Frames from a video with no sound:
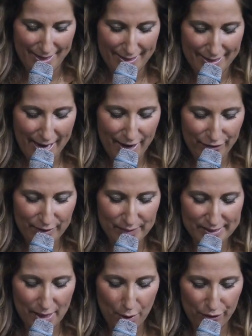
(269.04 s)
Gave
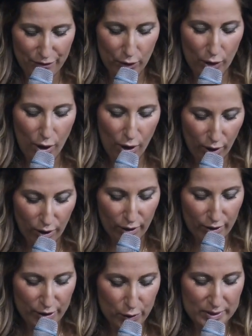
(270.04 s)
himself for
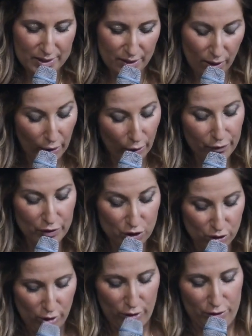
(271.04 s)
her. Who is the her? The
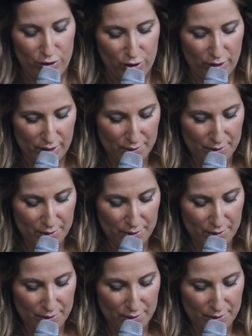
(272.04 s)
church.